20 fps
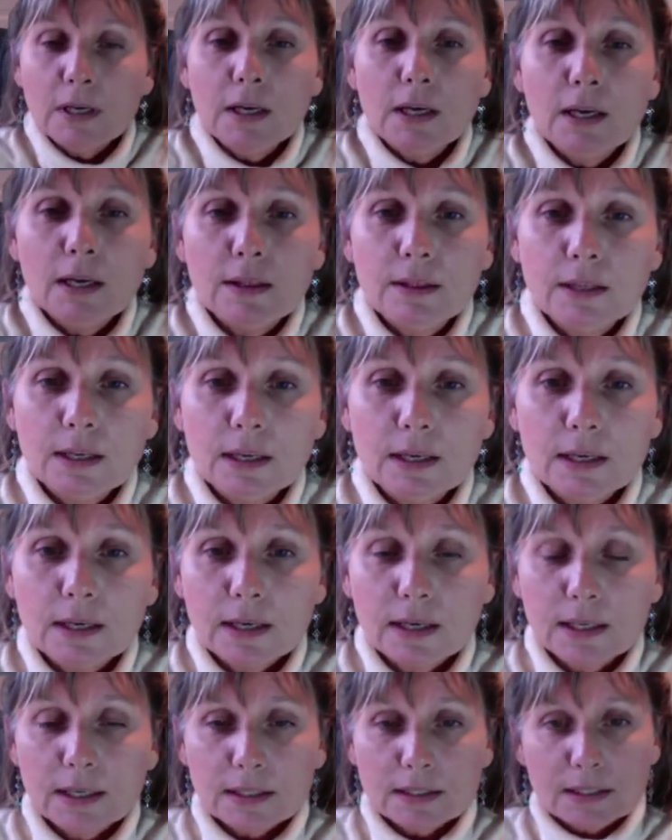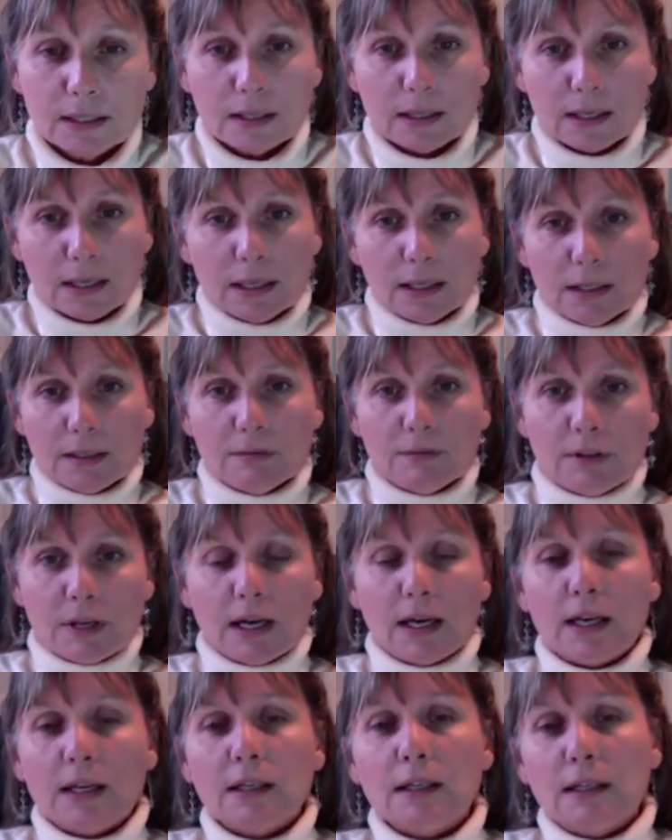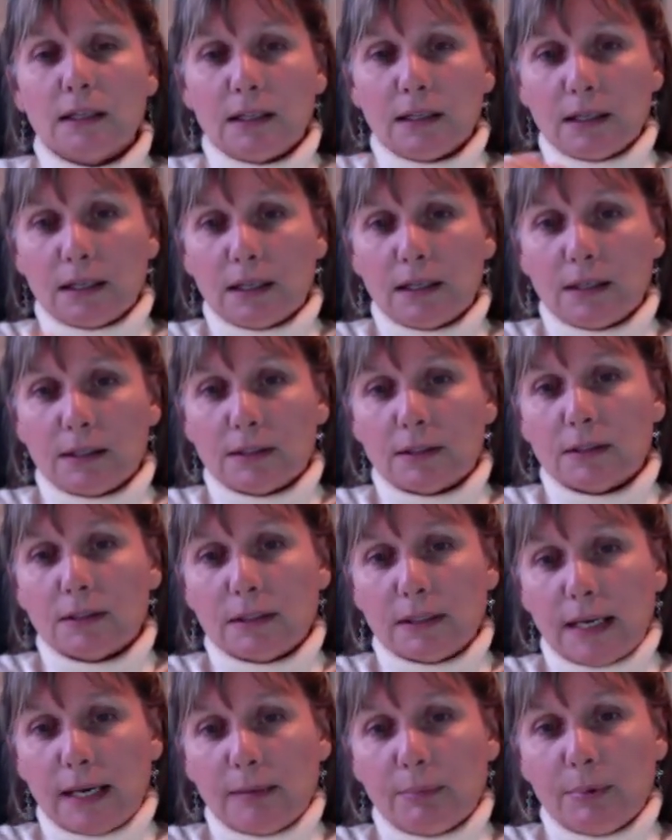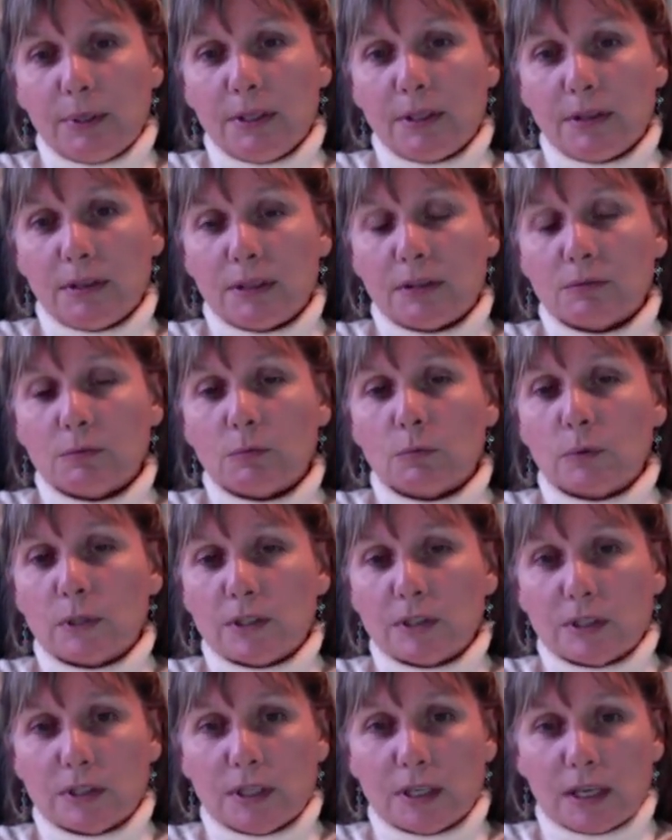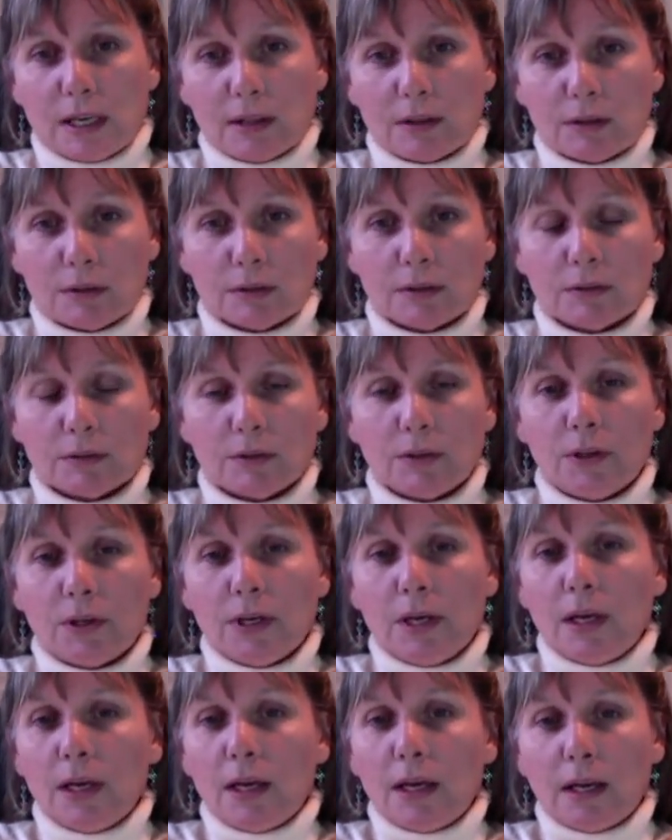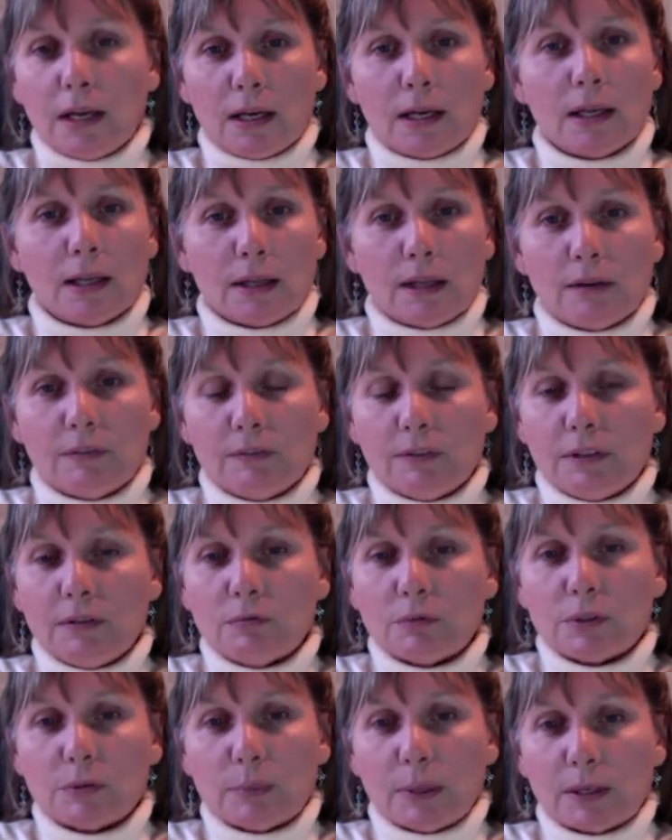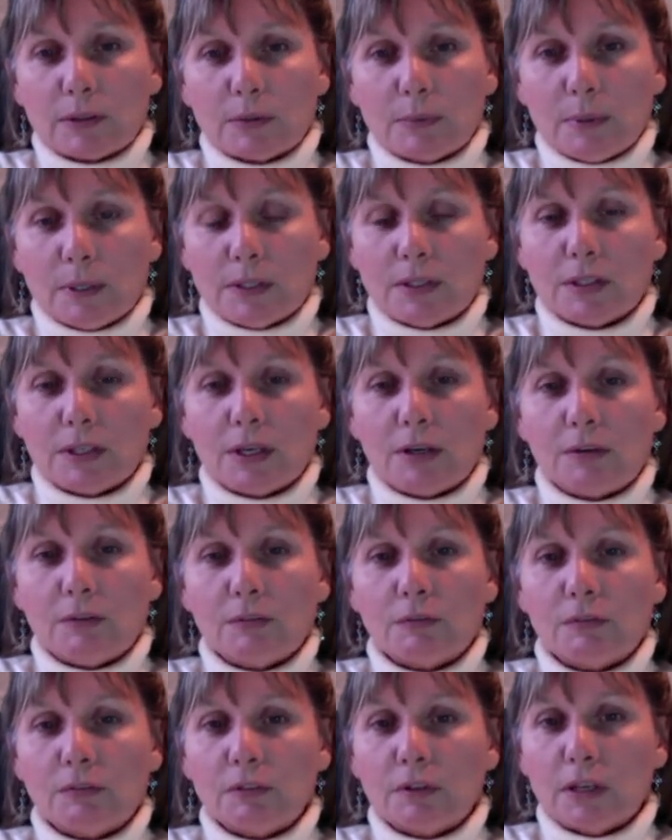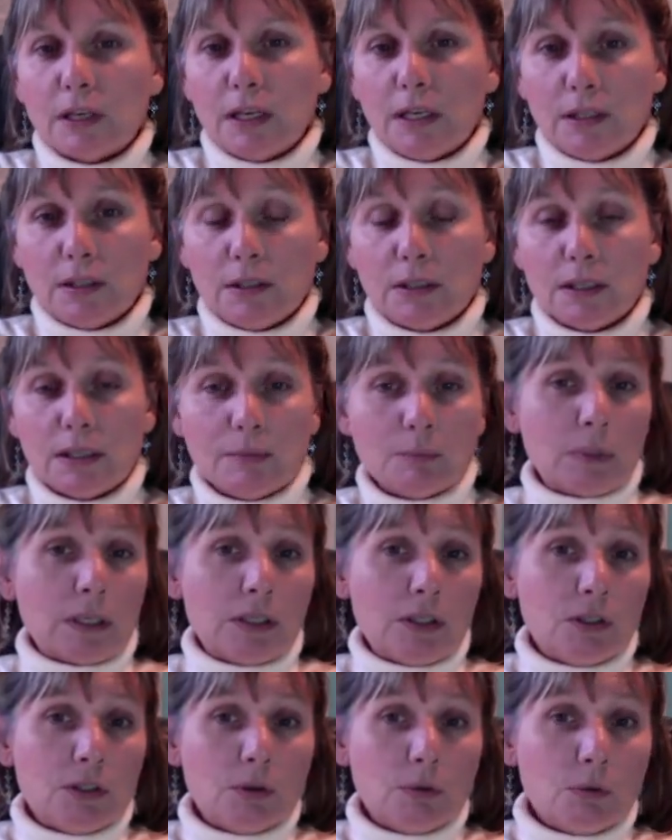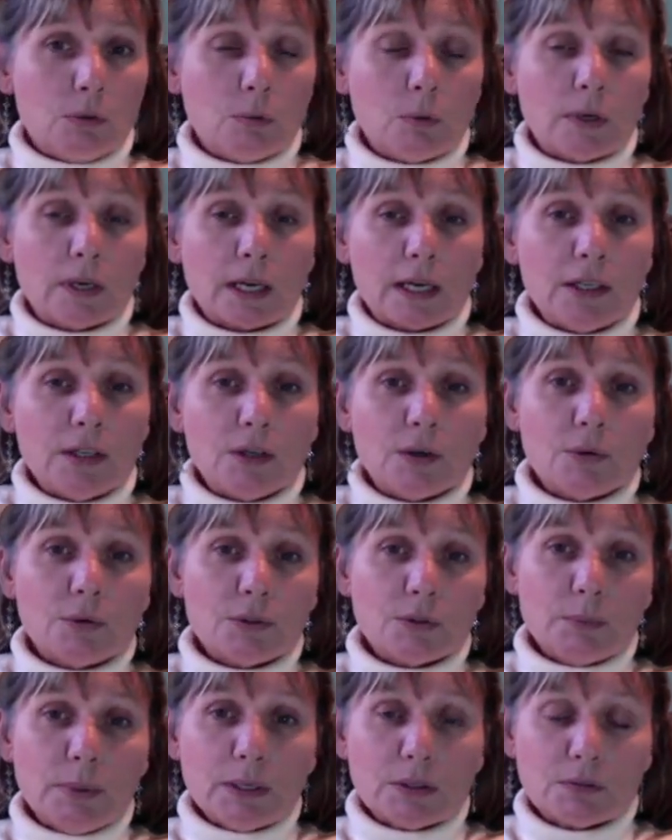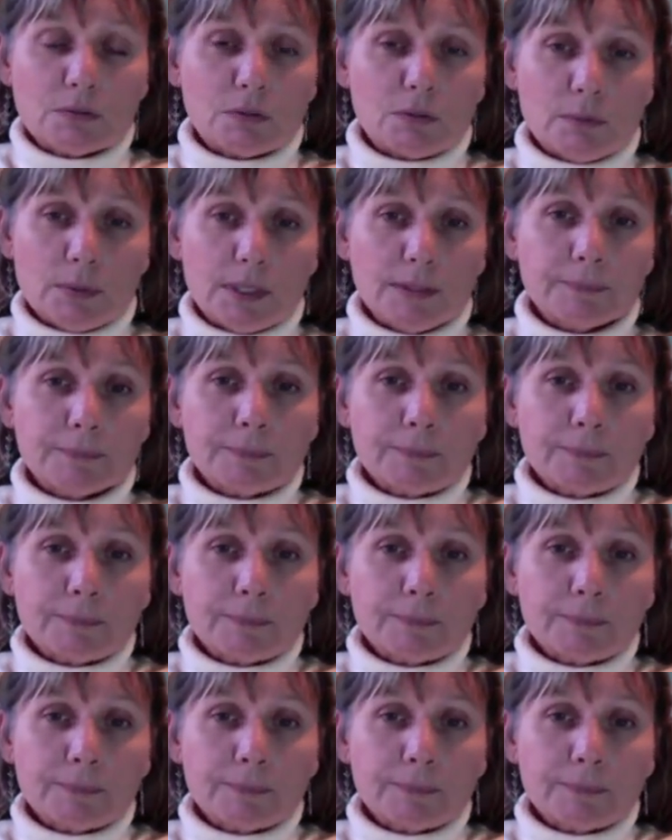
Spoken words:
And then I get to the end of that, and again, tapping the wrists together, and I love and respect myself, and am going to do what I know is best for me.